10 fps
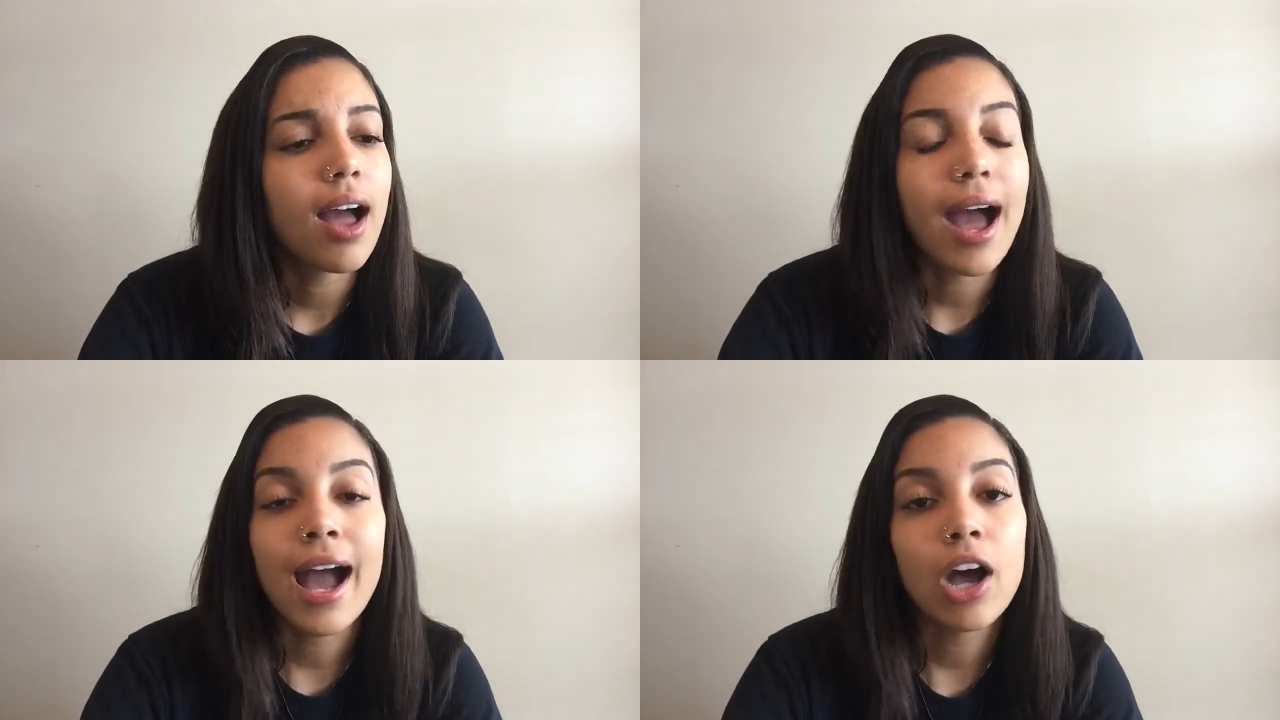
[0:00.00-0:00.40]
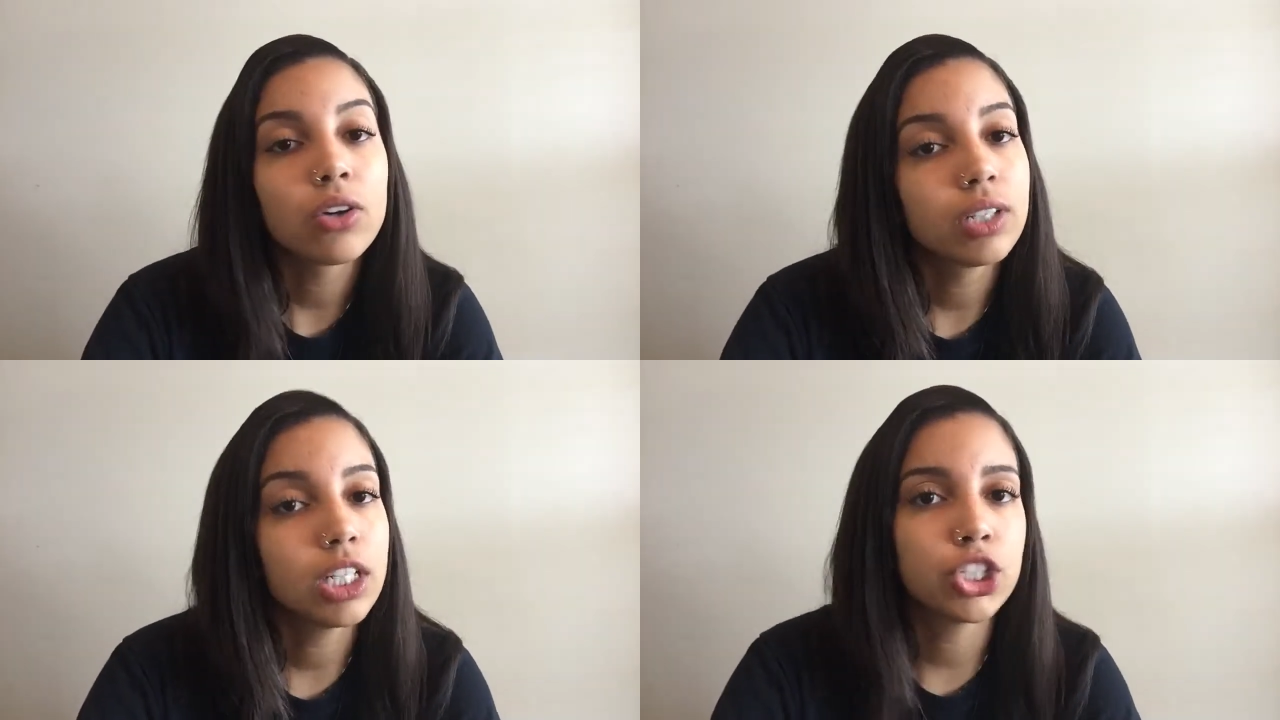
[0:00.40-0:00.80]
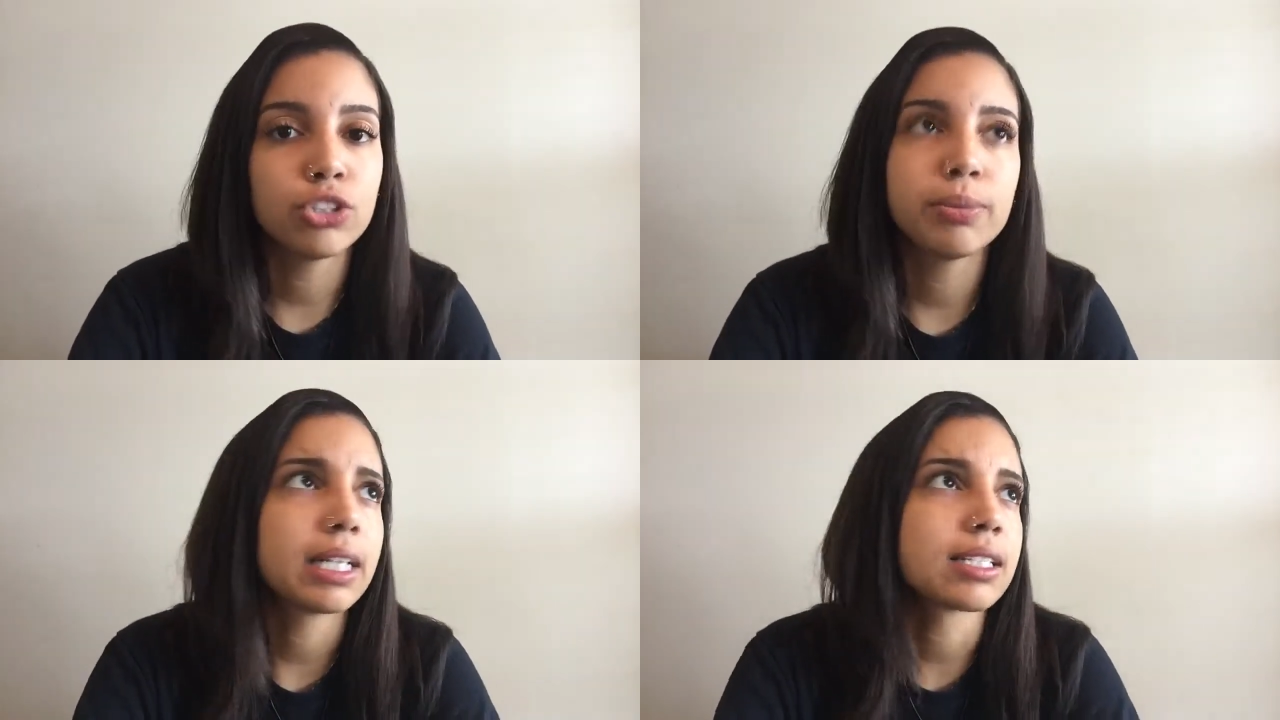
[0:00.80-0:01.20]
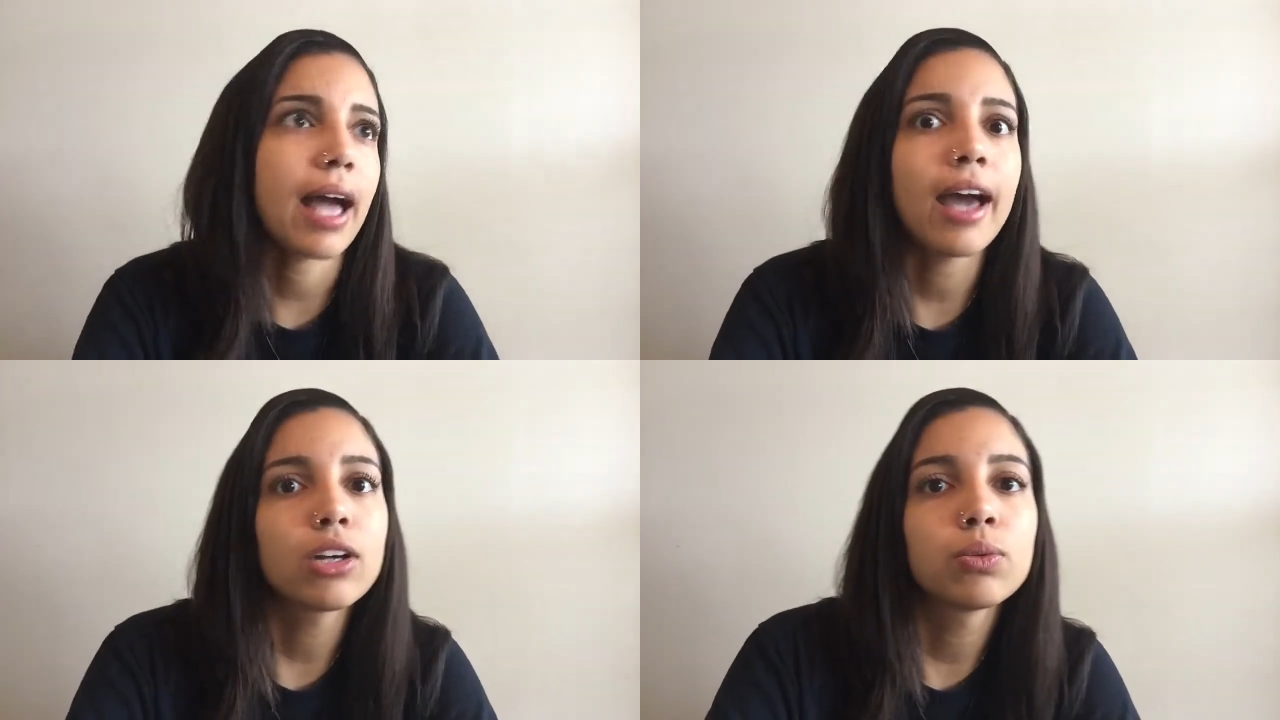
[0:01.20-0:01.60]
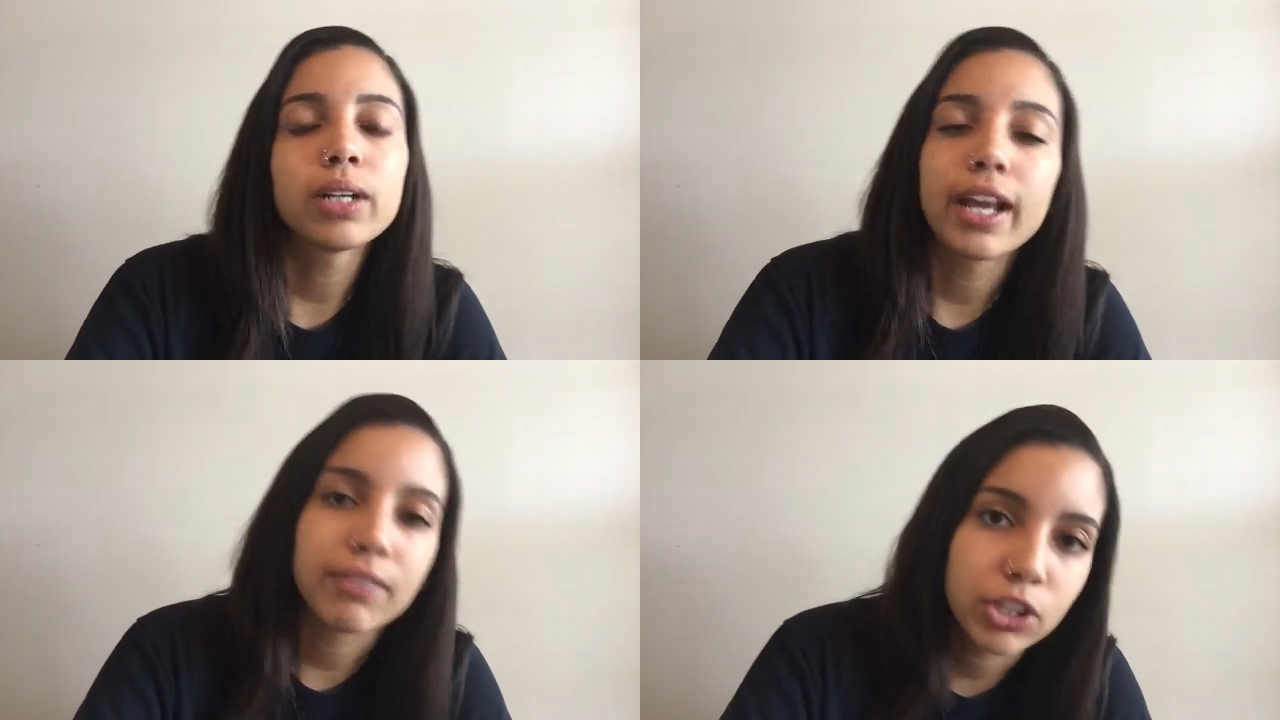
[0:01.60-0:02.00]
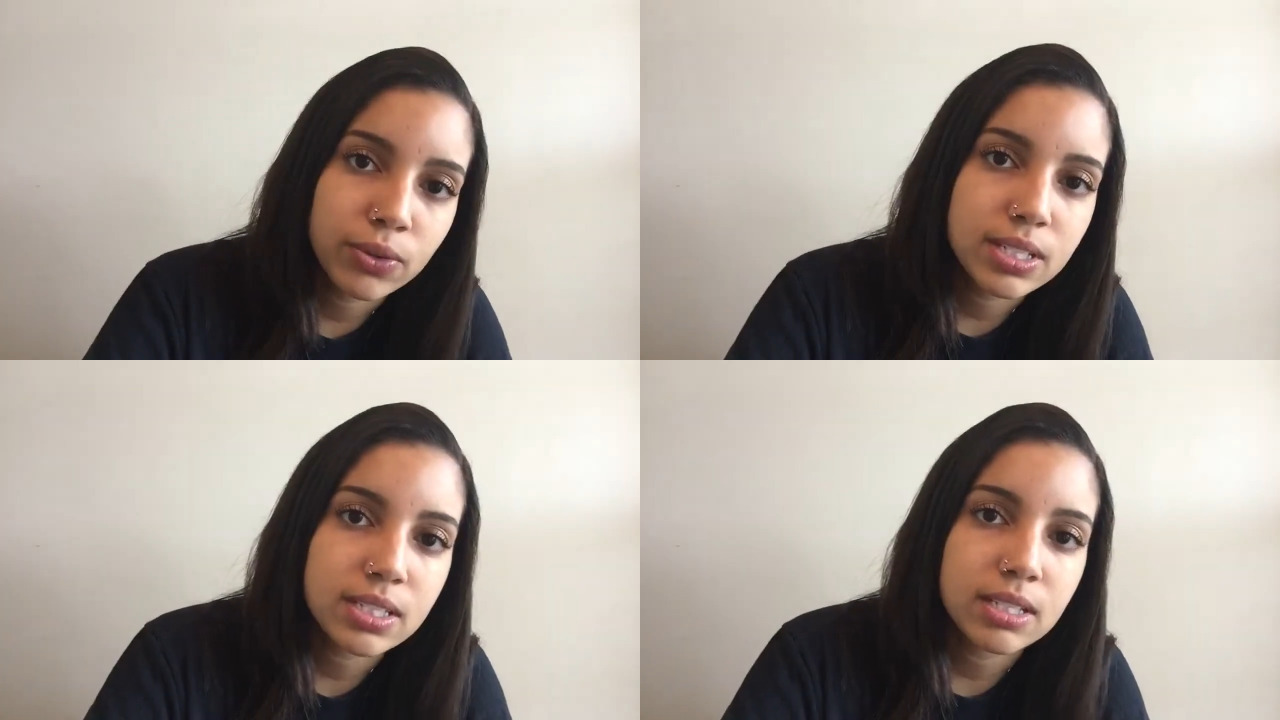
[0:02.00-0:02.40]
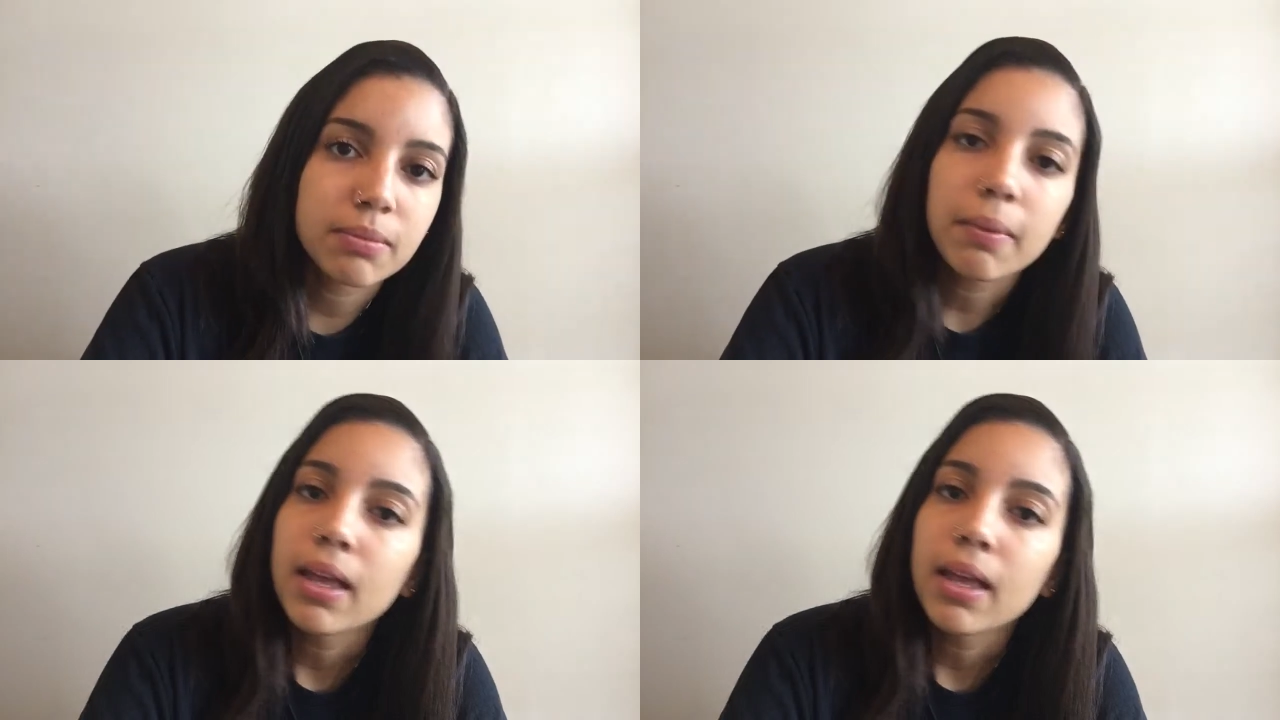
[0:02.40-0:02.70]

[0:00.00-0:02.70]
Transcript: I don't need you because I don't want to have a threesome.